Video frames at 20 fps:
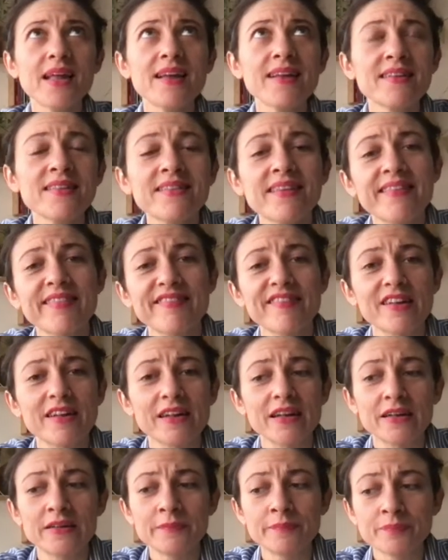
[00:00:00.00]
that's
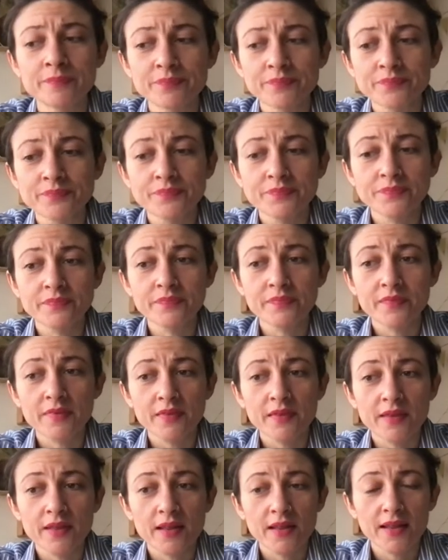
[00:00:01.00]
a
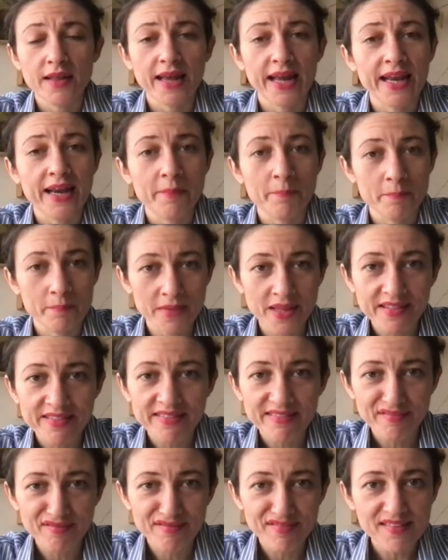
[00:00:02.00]
kind of
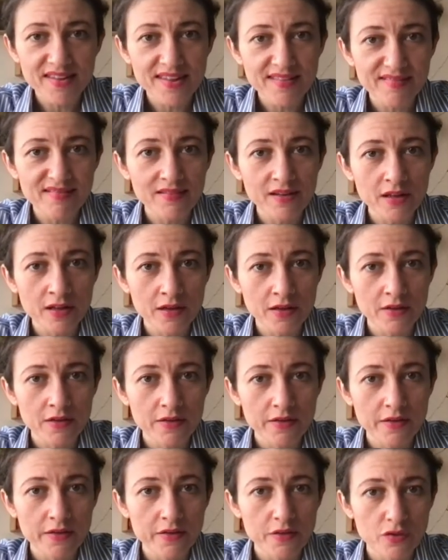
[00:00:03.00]
mid-season
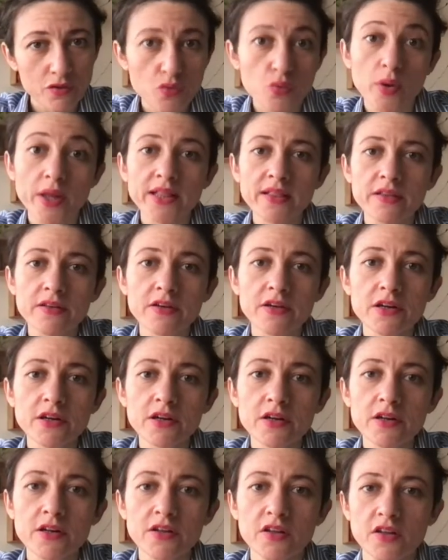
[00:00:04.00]
sweater
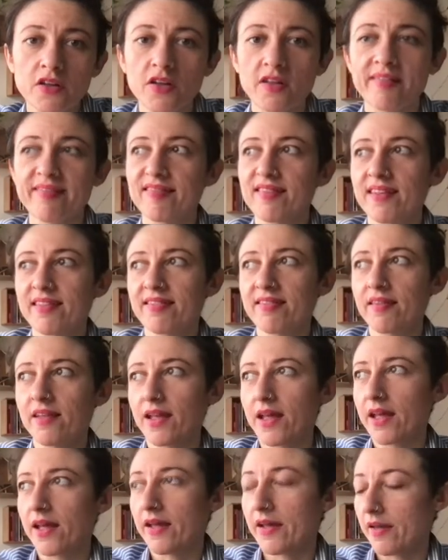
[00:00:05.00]
because it
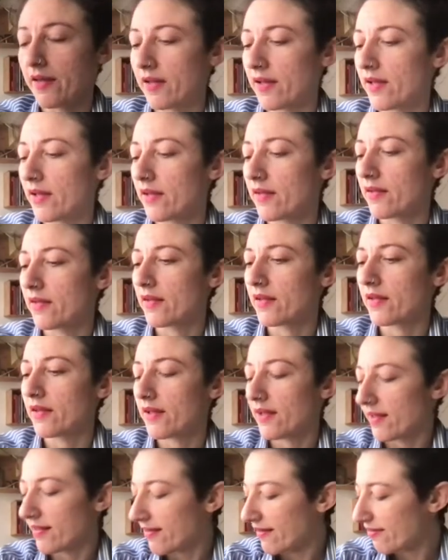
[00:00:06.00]

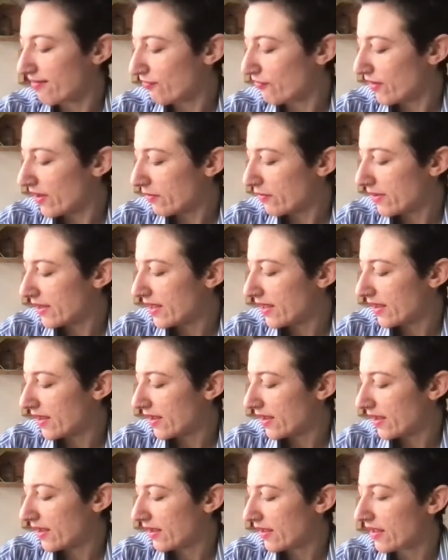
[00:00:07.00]
has
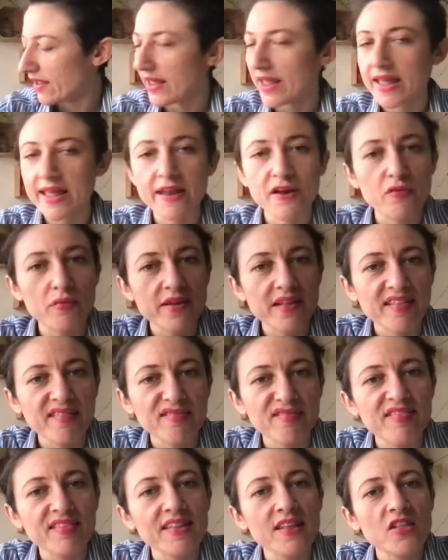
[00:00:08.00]
very airy
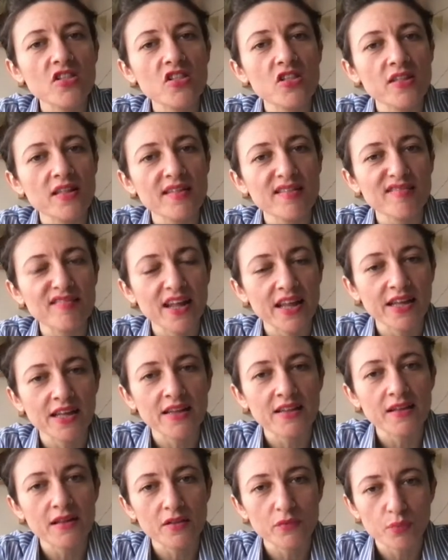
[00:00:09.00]
stitches. I
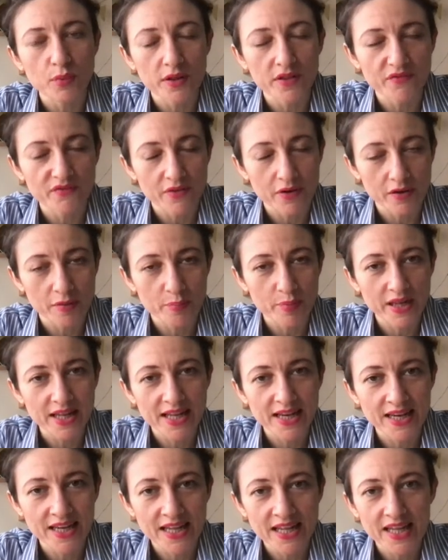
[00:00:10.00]
knit it with very big
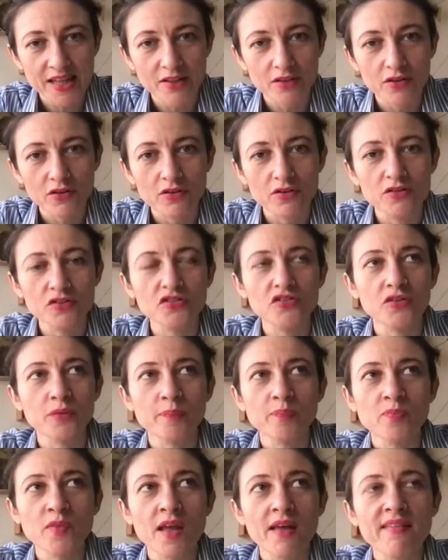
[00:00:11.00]
needles,
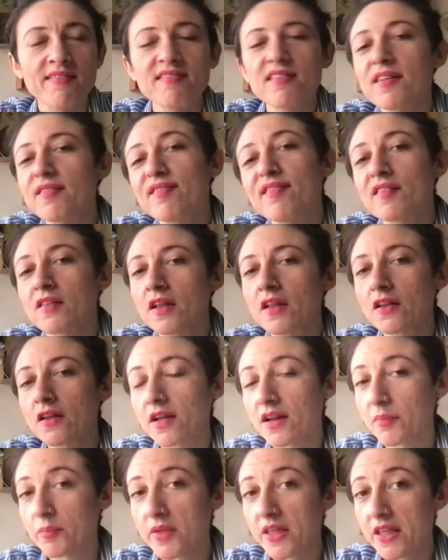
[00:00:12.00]
so it's not
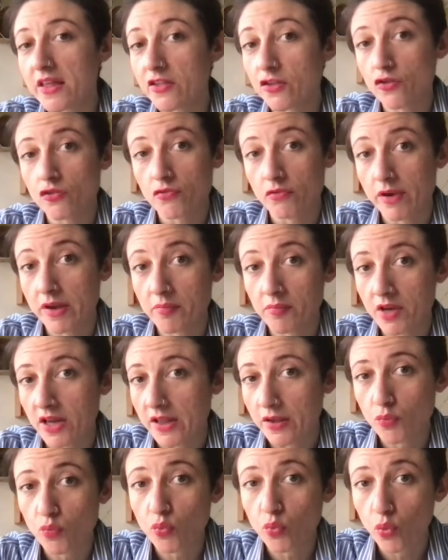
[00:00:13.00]
gonna be
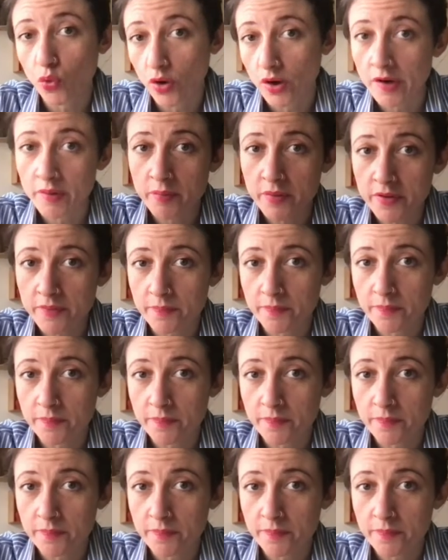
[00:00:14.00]
extremely warm.